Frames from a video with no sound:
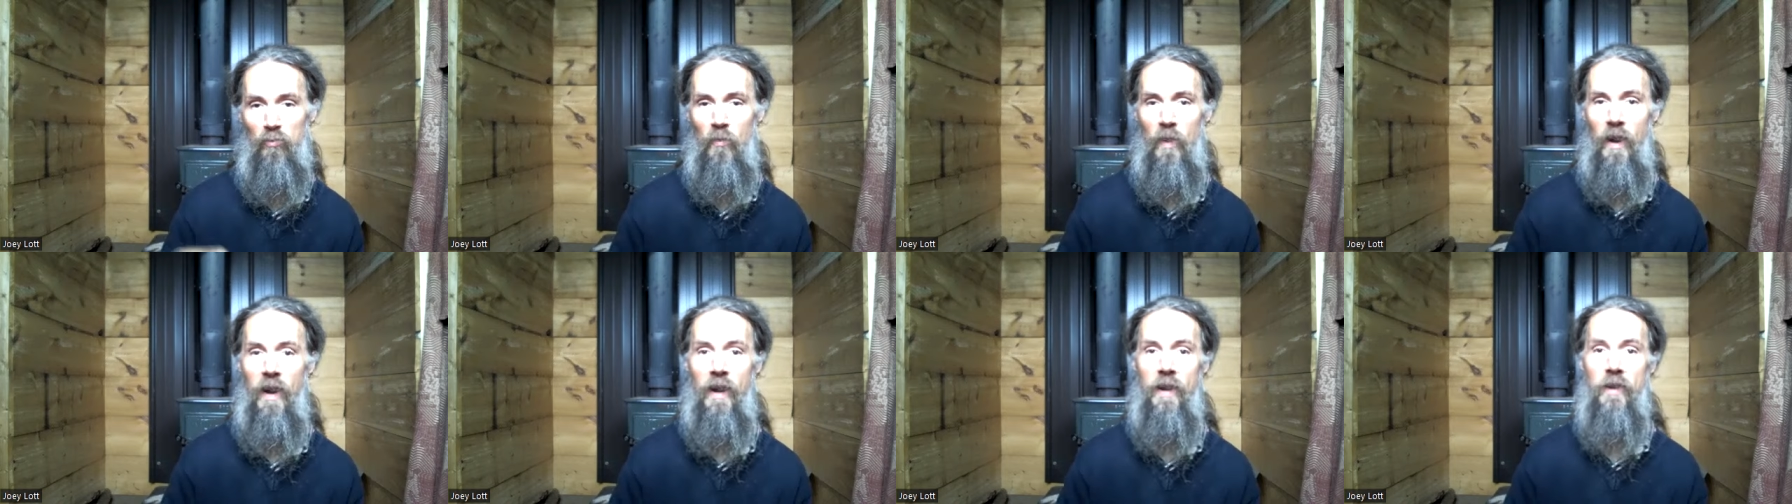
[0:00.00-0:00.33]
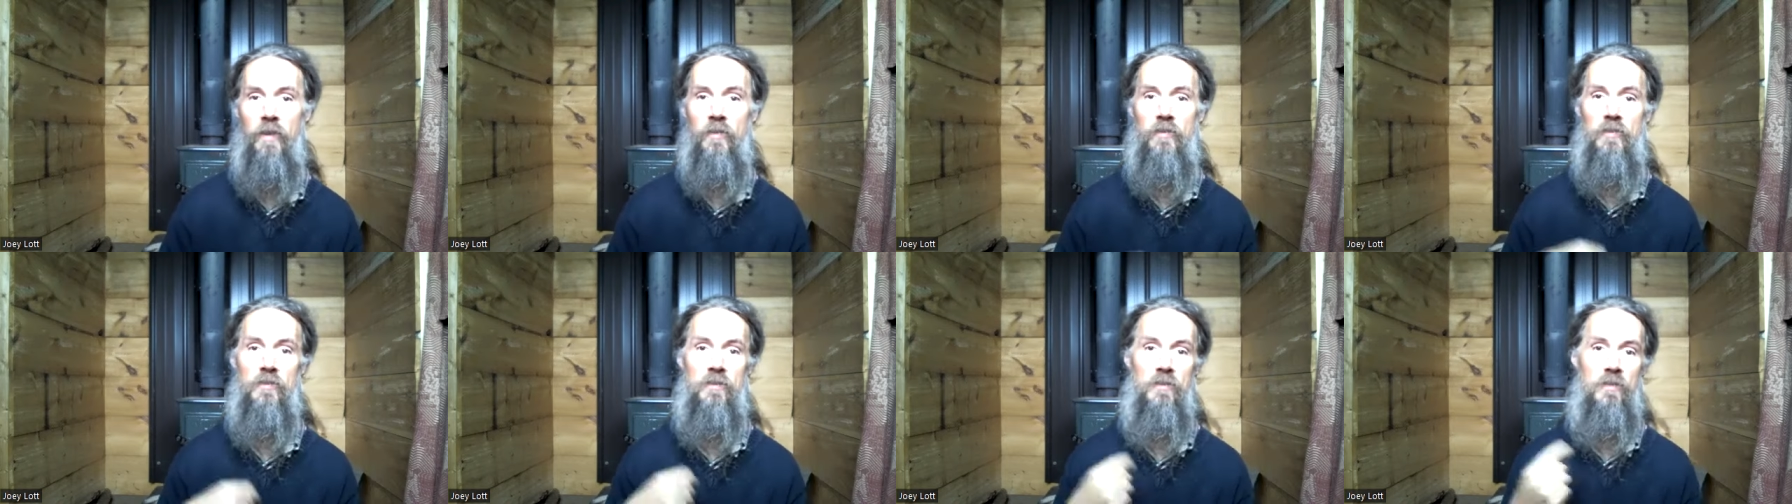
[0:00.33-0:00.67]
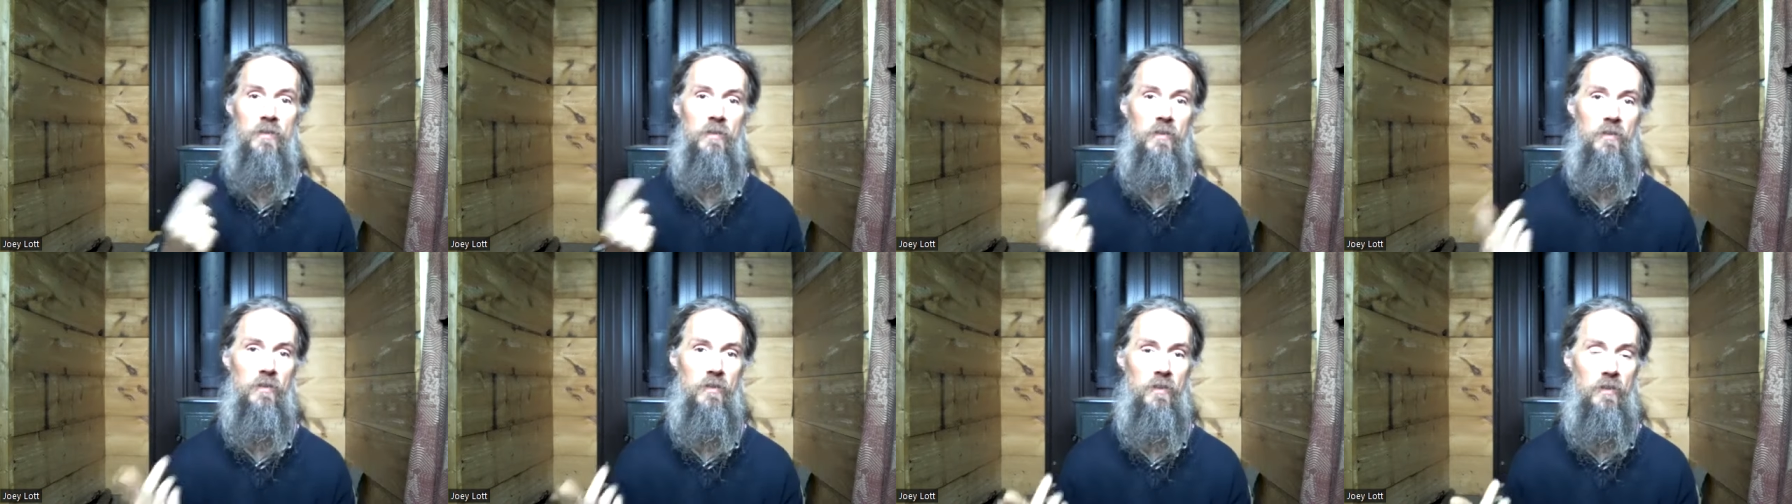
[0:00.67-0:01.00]
prior
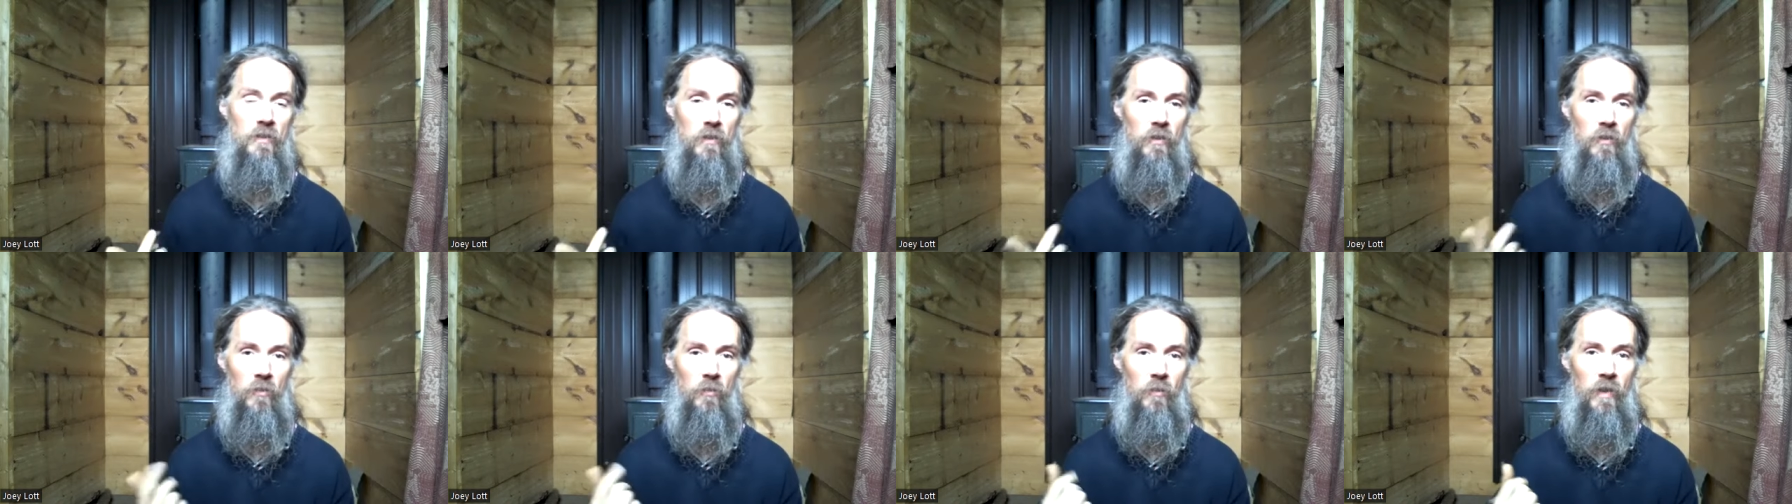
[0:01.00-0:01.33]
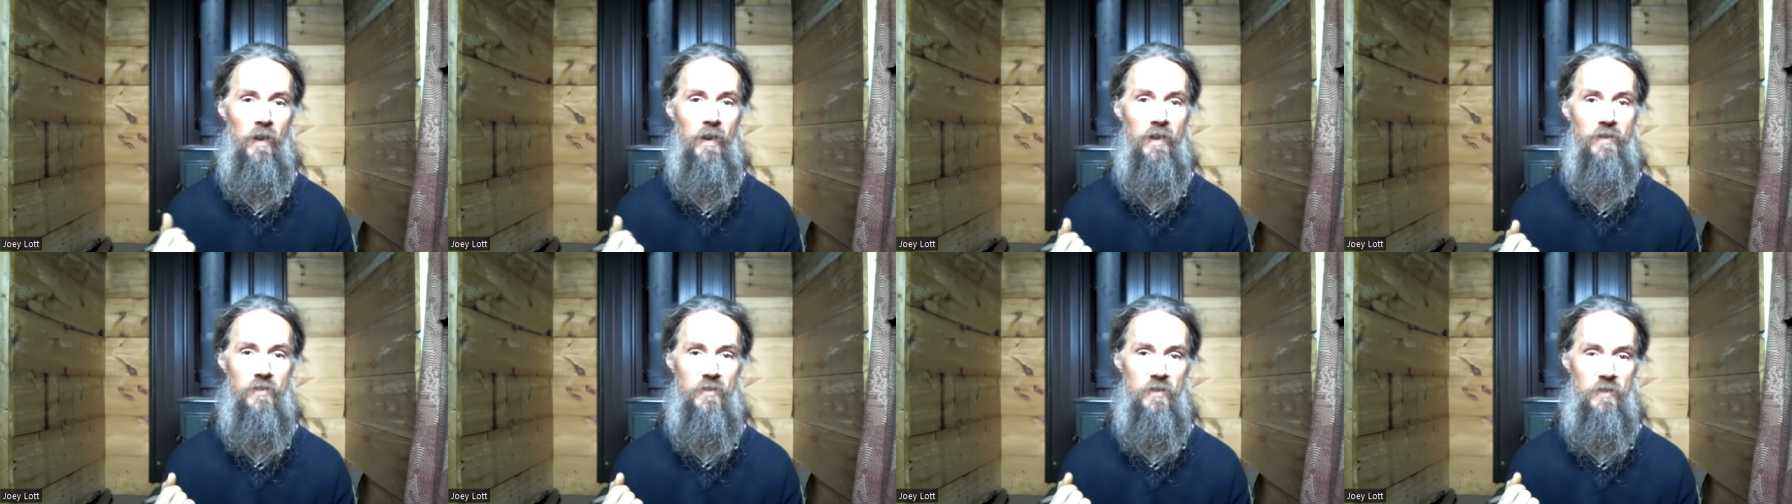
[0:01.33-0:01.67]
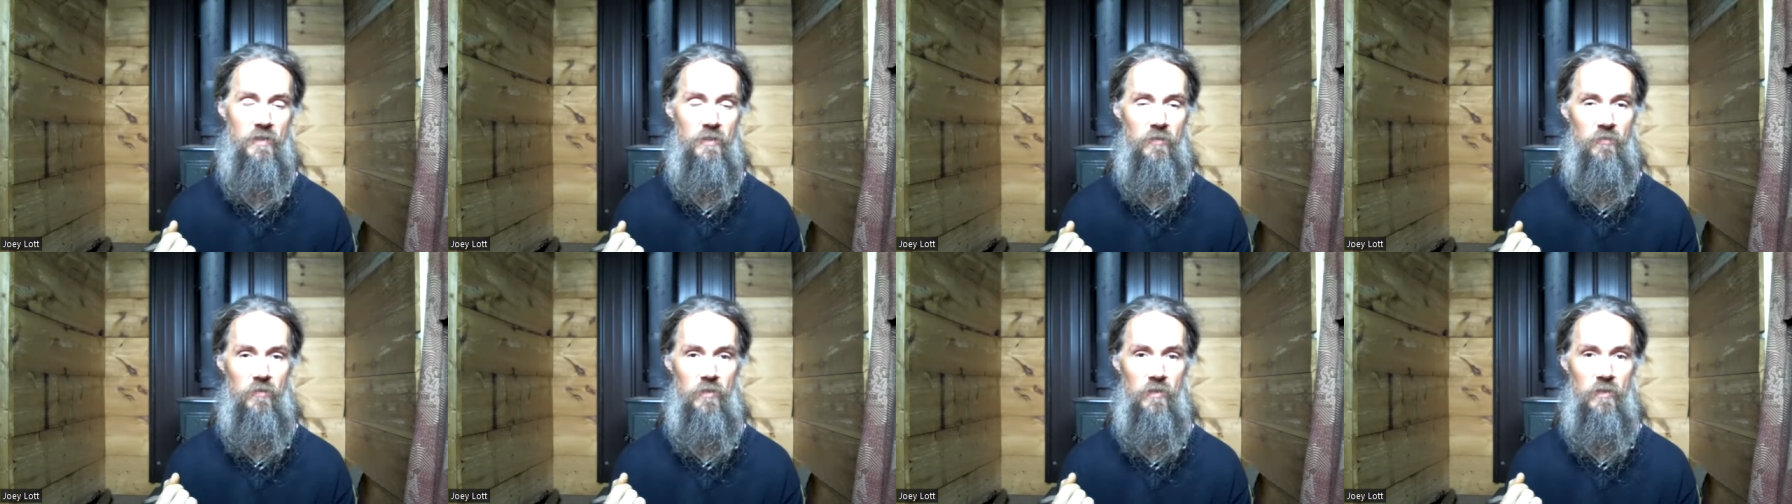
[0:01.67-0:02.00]
to the
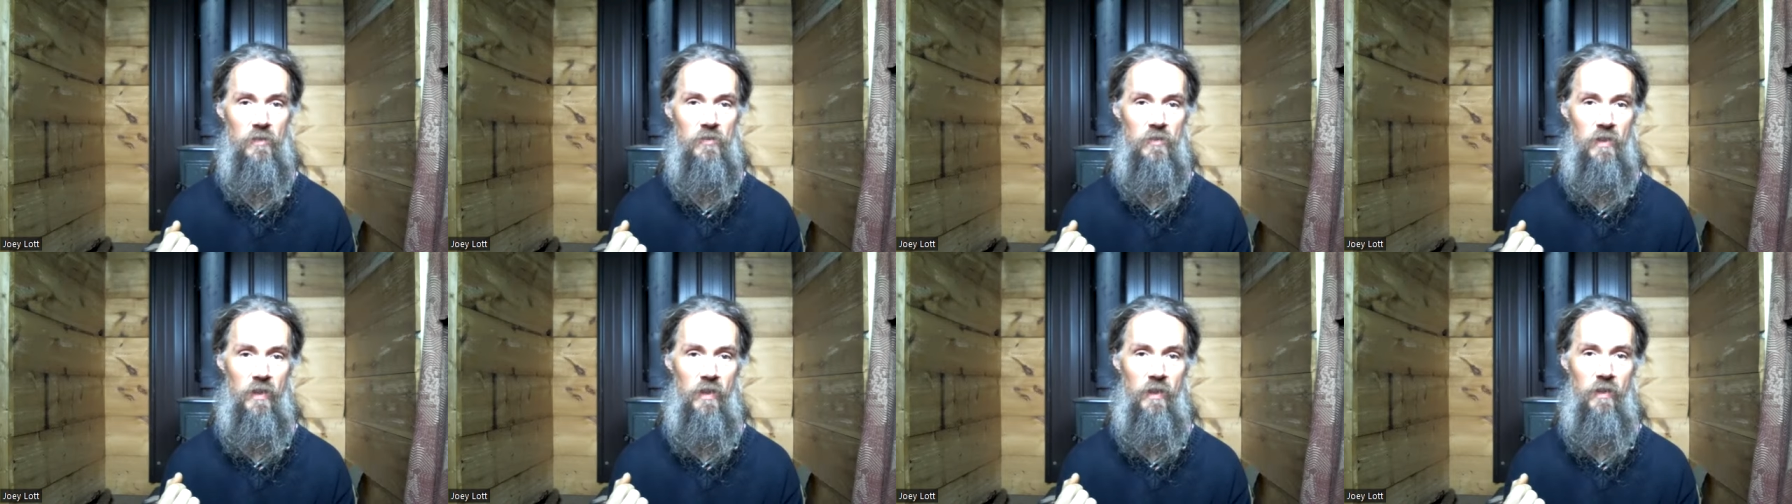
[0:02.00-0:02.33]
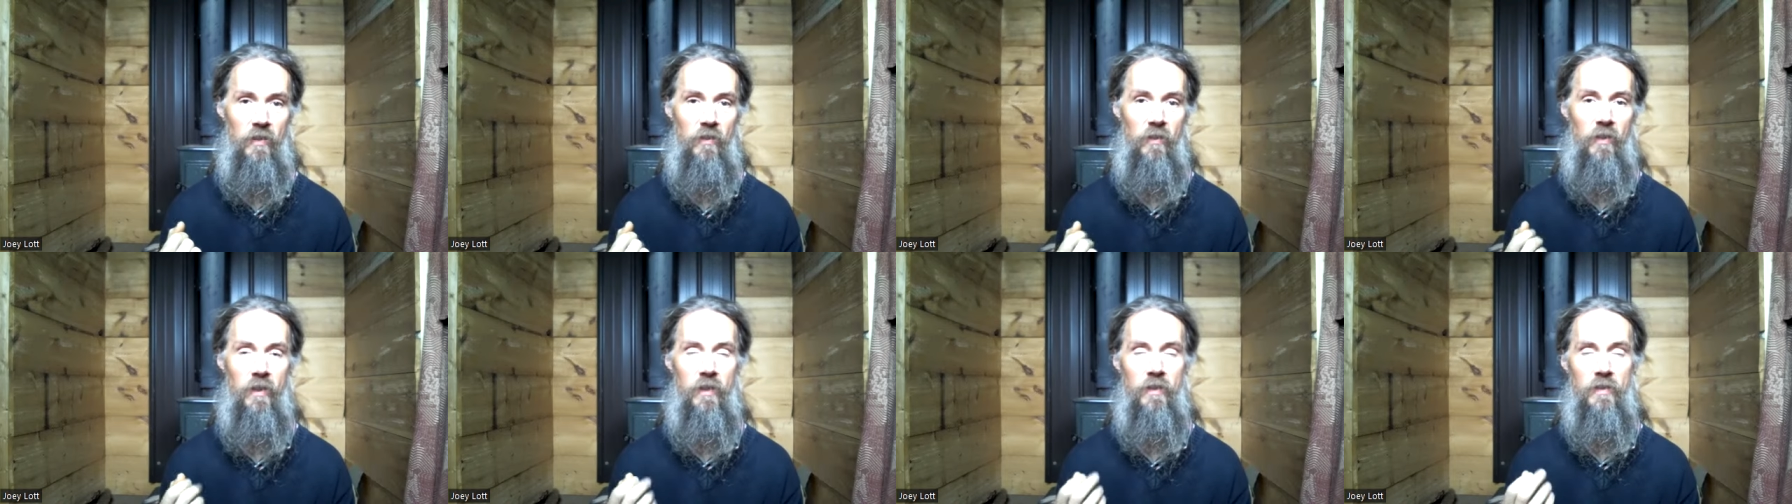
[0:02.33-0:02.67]
arising of the desire.